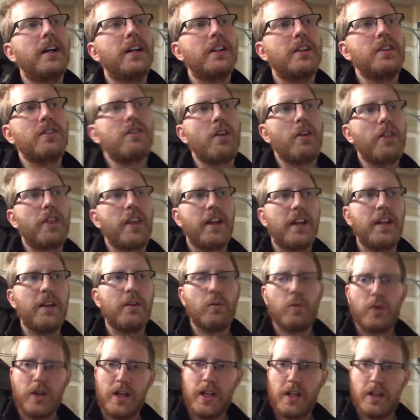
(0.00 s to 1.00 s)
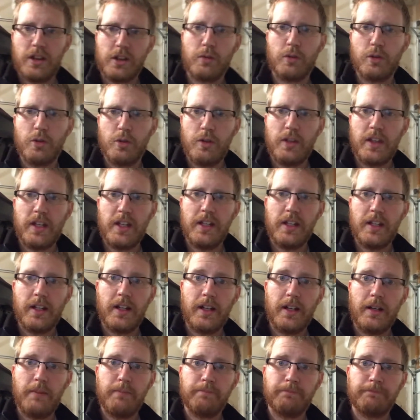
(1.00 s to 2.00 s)
So then we threw
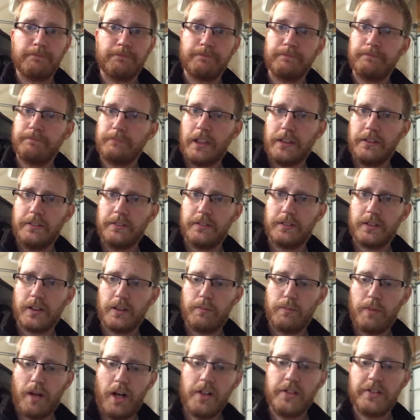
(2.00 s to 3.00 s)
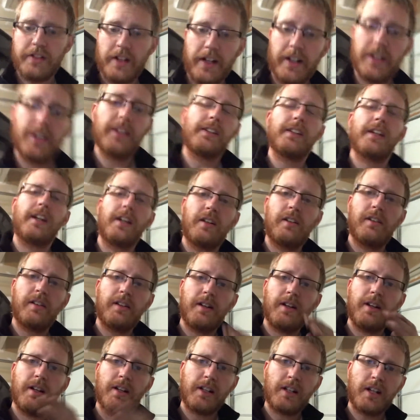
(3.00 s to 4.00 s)
the bar stock in there,
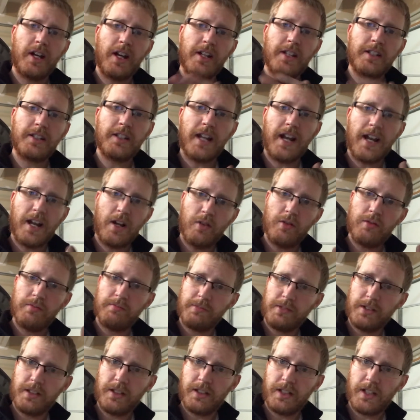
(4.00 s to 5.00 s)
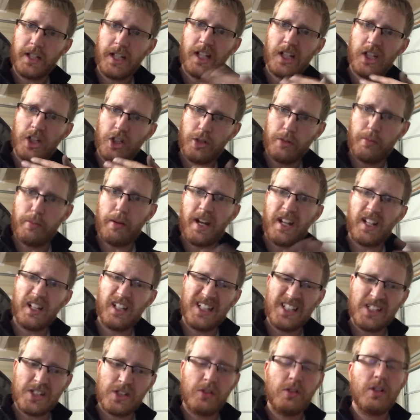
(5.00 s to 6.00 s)
cut it down a little by
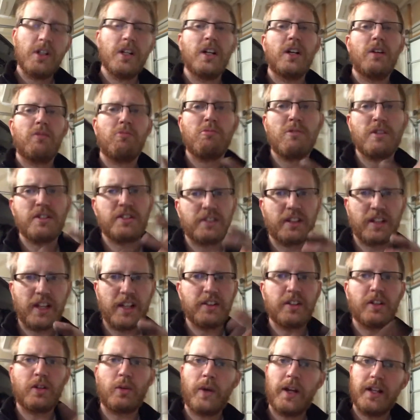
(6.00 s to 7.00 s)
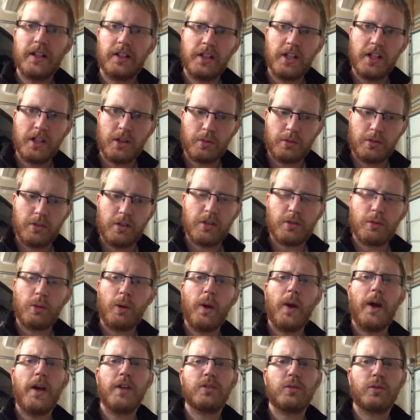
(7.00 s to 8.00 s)
little. Once it got to the right length where the
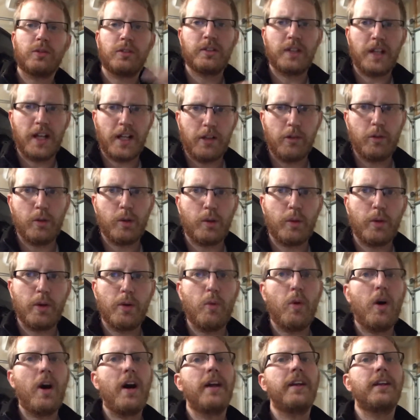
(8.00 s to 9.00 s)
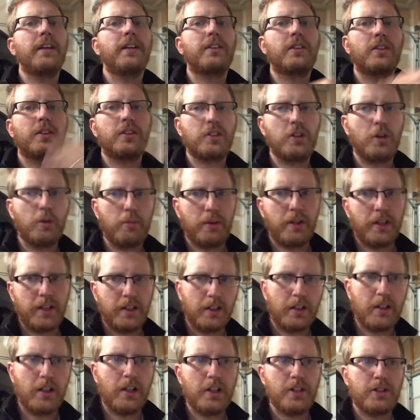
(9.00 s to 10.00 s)
throwout's exactly where we want it, there's no play in
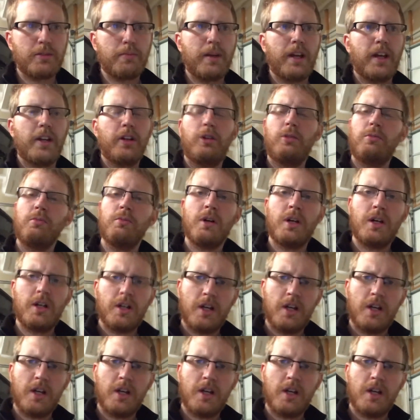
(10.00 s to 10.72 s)
the clutch pedal.